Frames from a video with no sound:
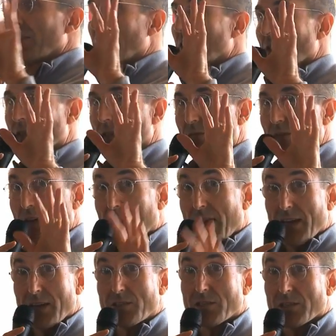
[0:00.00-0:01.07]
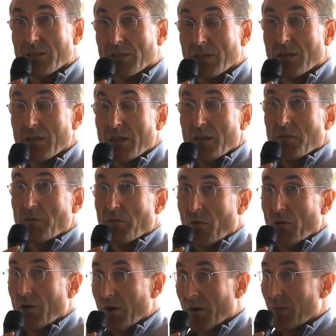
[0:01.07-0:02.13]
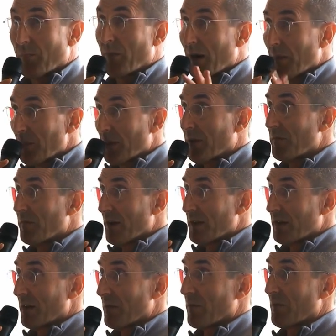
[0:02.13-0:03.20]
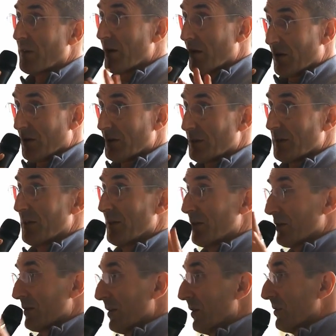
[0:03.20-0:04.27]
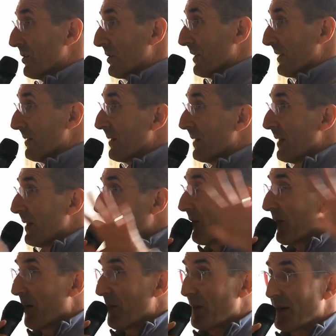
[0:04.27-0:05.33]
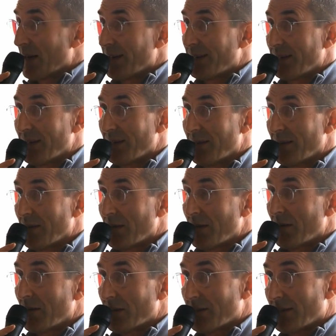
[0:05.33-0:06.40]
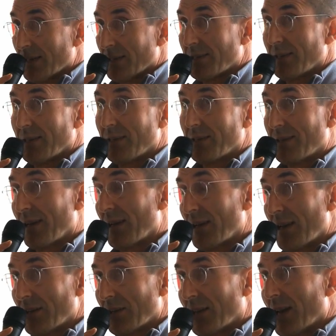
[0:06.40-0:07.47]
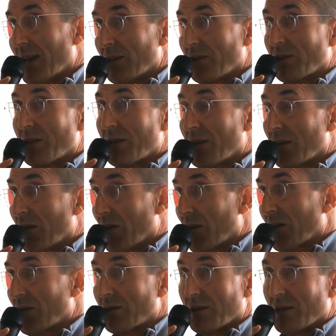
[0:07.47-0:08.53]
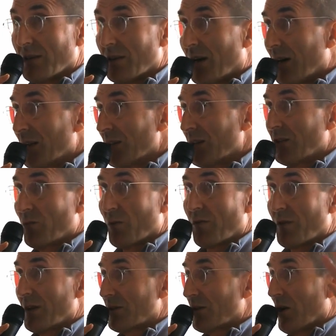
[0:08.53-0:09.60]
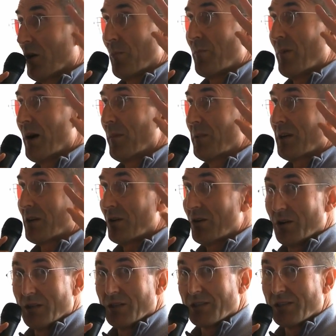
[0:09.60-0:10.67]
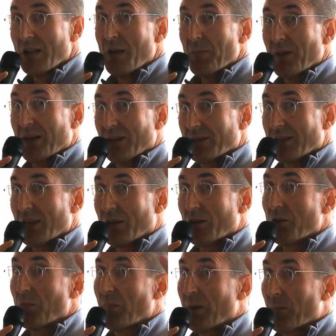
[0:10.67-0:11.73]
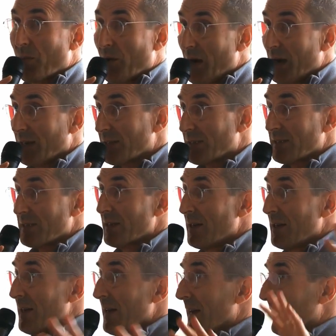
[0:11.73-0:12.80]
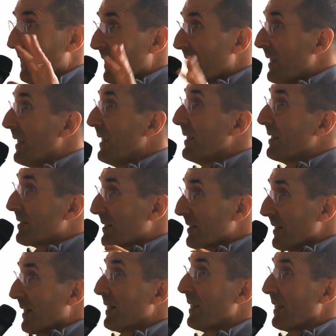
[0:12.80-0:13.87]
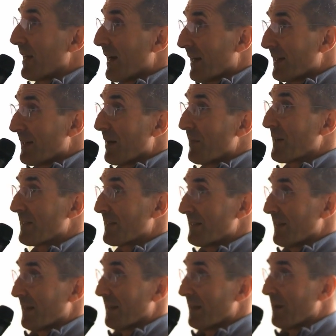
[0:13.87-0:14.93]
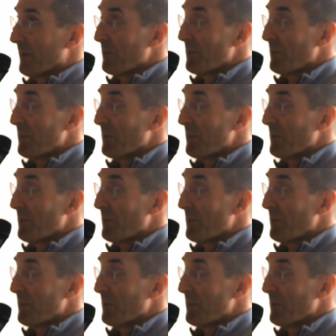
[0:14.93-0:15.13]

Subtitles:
the justification for public funding for the arts and this notion from the 1960s that education and arts and knowledge were things called public goods because they couldn't be priced. And a key study, academic study,